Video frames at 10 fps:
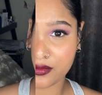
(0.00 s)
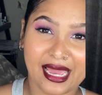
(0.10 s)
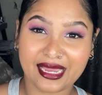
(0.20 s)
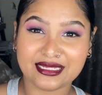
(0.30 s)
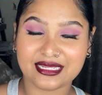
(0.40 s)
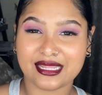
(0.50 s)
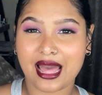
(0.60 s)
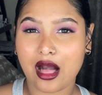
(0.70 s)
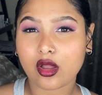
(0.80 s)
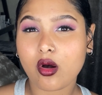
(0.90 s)
Like I said,
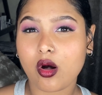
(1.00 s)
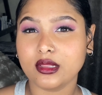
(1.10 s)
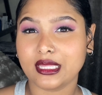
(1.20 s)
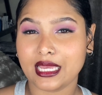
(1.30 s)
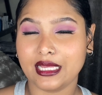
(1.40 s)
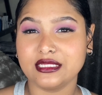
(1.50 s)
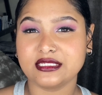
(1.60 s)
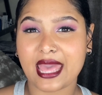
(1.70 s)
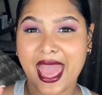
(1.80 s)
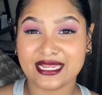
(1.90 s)
the alcohol is
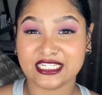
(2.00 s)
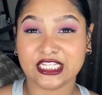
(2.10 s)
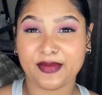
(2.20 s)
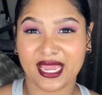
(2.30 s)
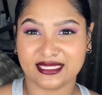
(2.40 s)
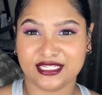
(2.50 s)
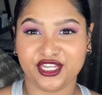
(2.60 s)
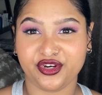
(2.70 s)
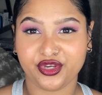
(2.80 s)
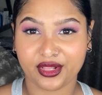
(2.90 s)

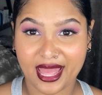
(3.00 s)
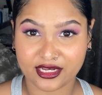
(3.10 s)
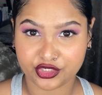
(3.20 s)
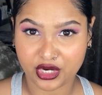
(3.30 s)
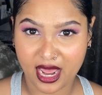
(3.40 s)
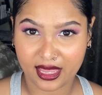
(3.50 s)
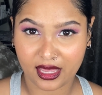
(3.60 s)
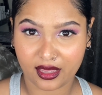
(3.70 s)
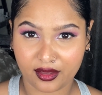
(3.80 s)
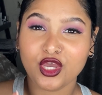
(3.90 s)
antibacterial and
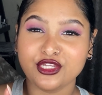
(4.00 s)
drying,